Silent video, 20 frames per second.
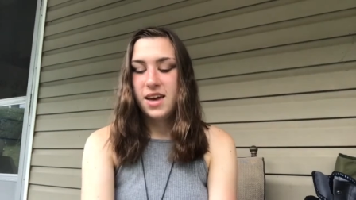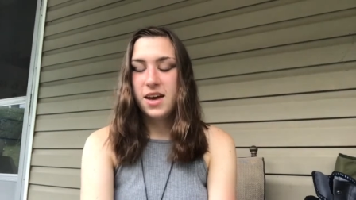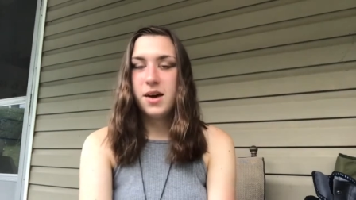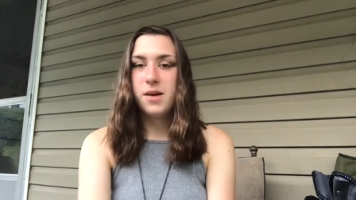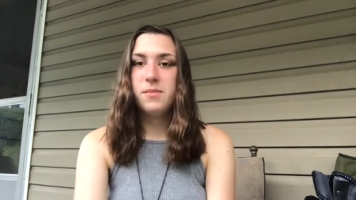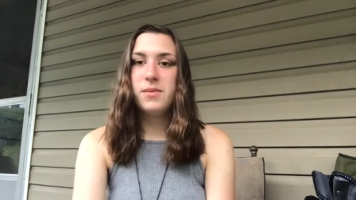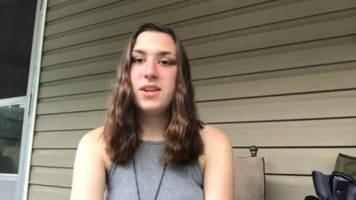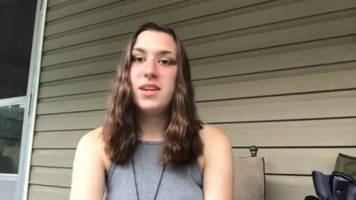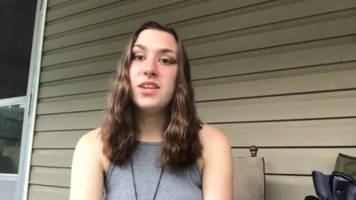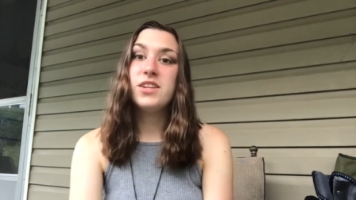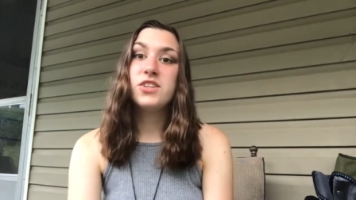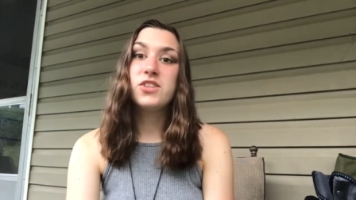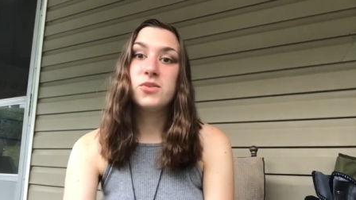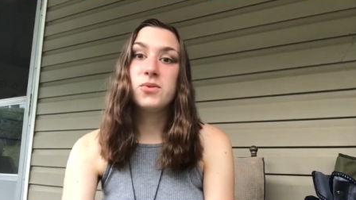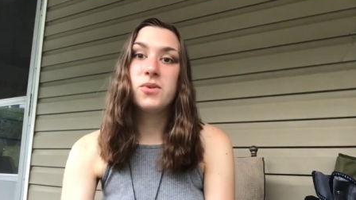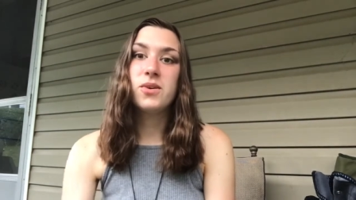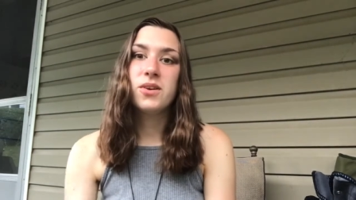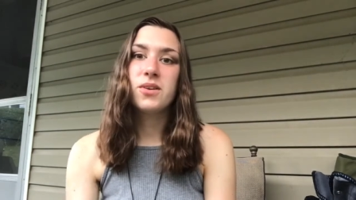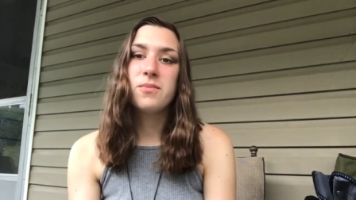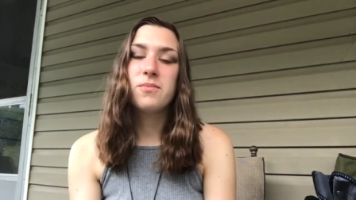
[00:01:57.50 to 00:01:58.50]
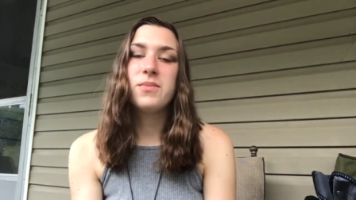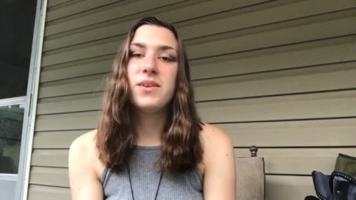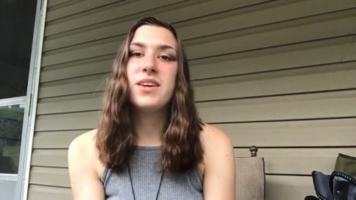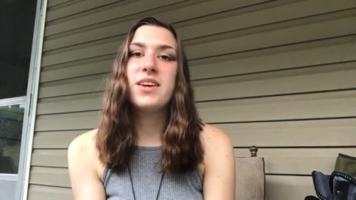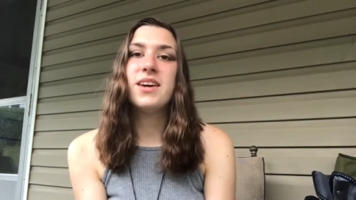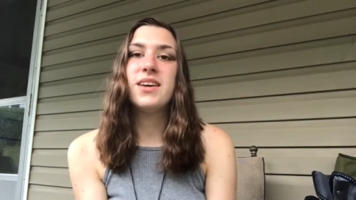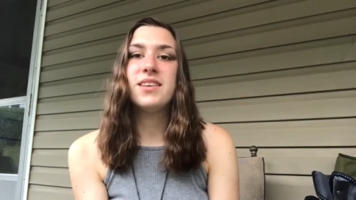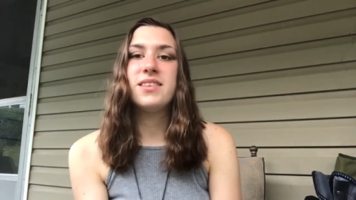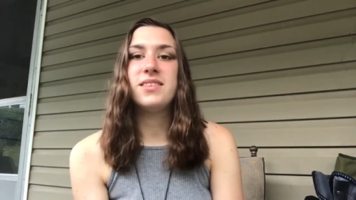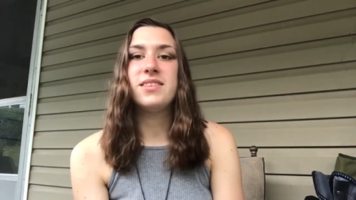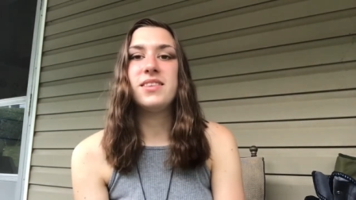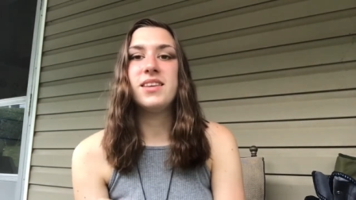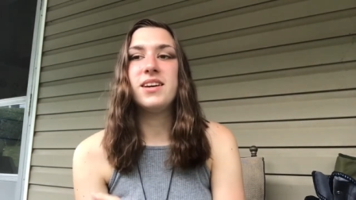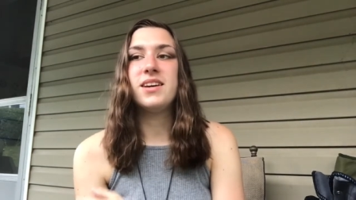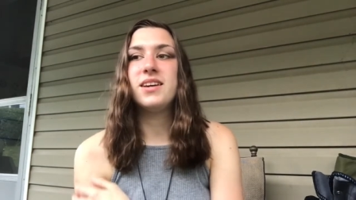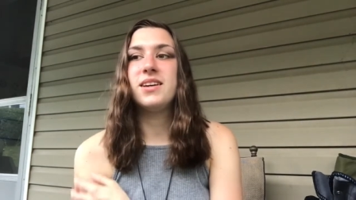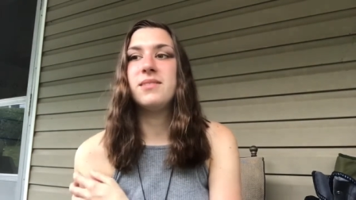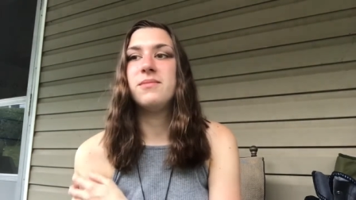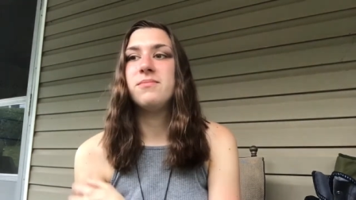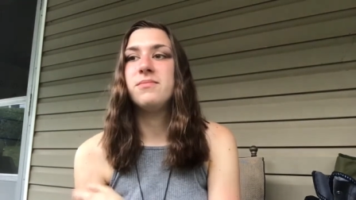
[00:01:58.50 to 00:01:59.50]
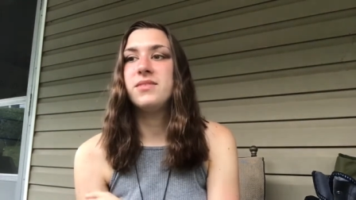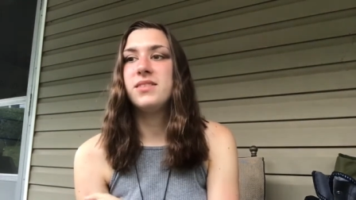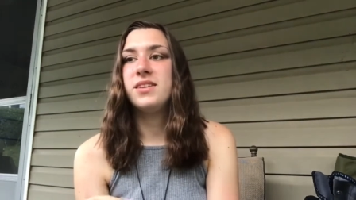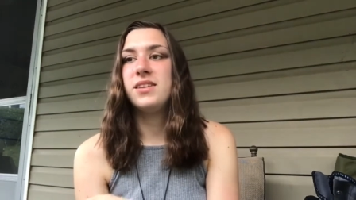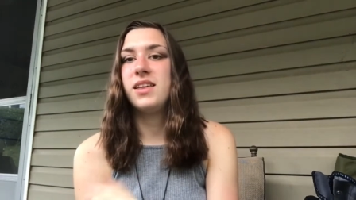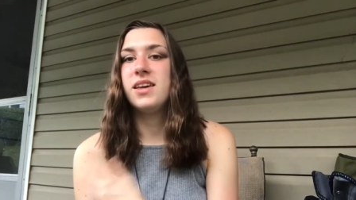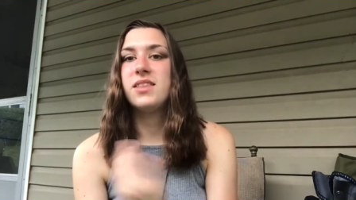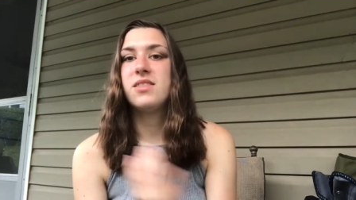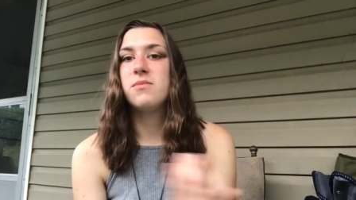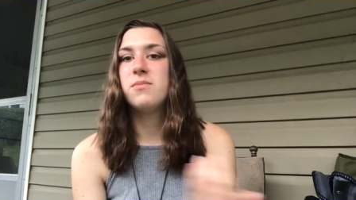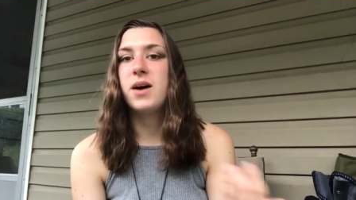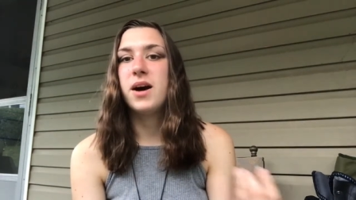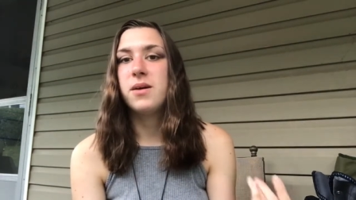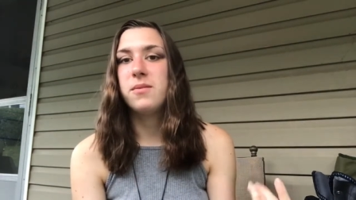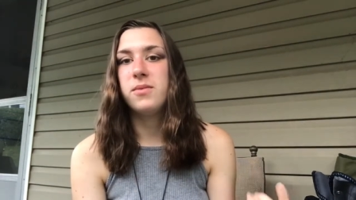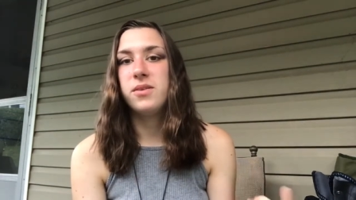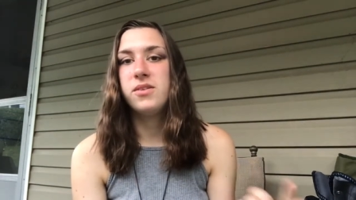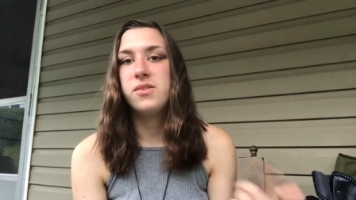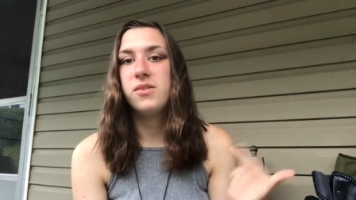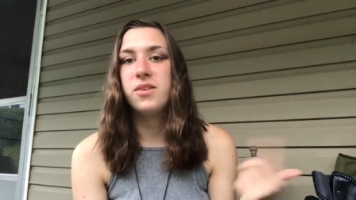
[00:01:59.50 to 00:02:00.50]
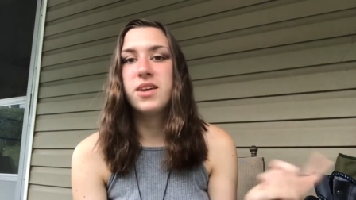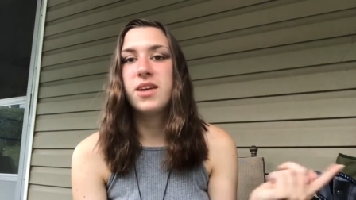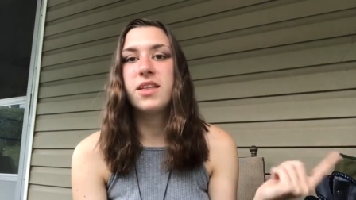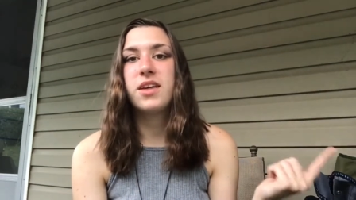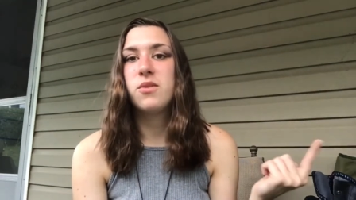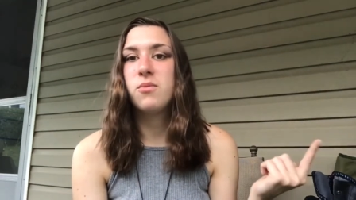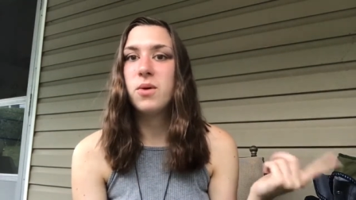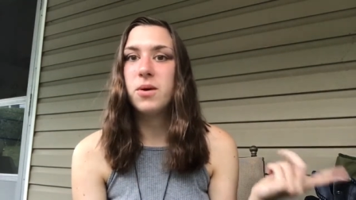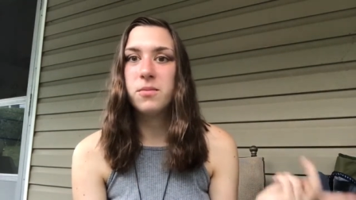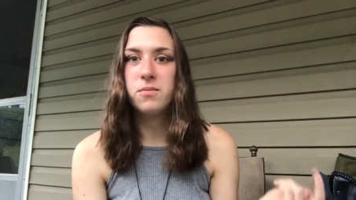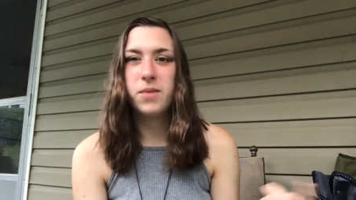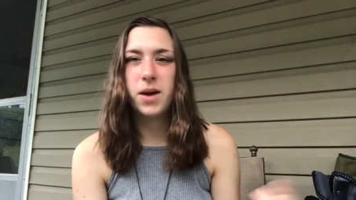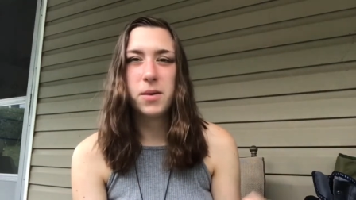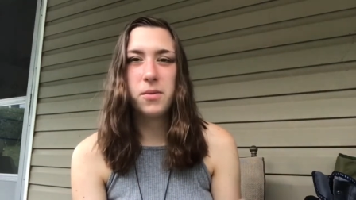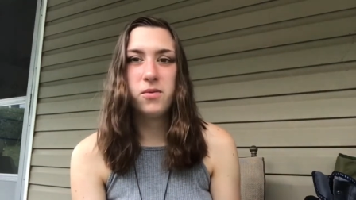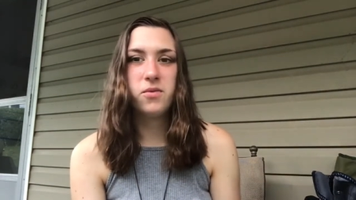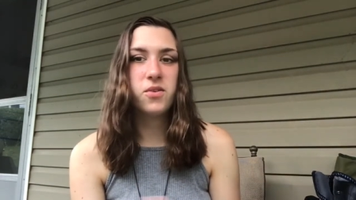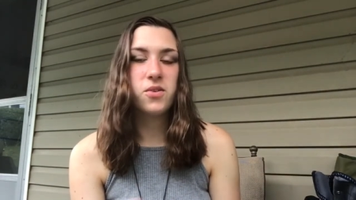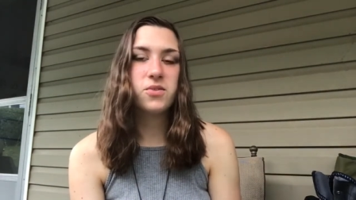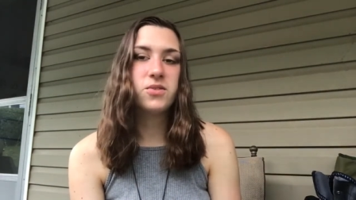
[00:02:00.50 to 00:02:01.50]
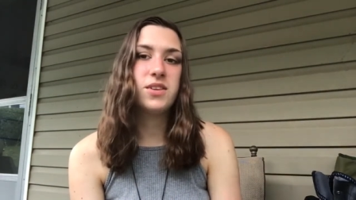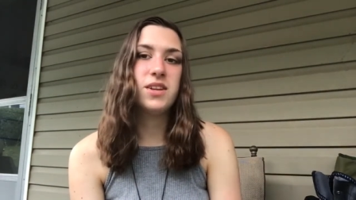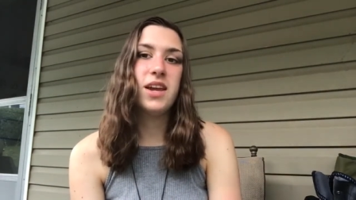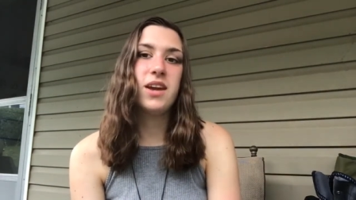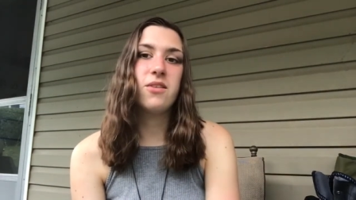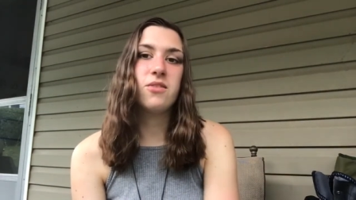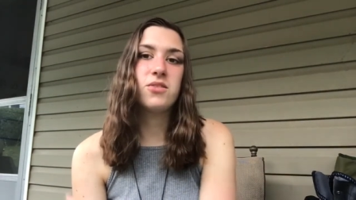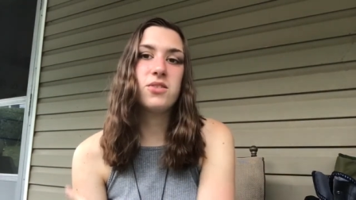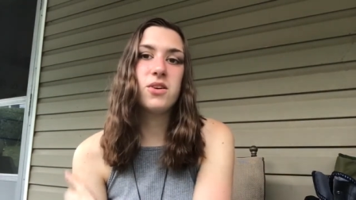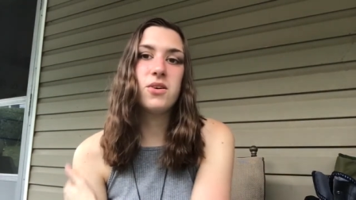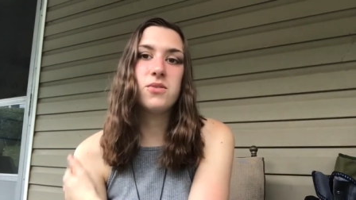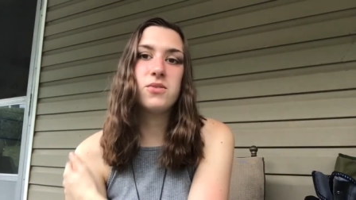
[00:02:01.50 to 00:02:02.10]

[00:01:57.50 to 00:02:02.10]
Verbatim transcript: It is short because the Bible, you only get like 1 Bible verse a day or so.